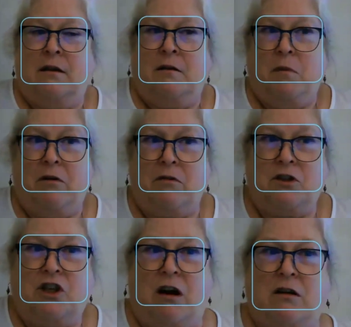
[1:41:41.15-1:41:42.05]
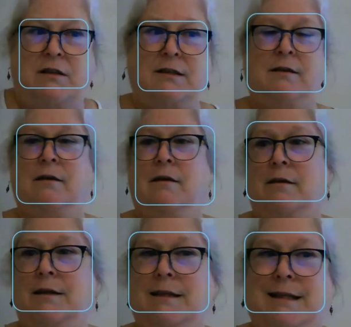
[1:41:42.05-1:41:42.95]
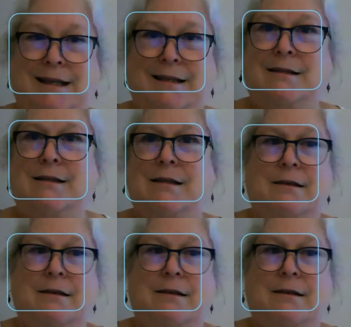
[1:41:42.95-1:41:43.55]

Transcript: mineral charts didn't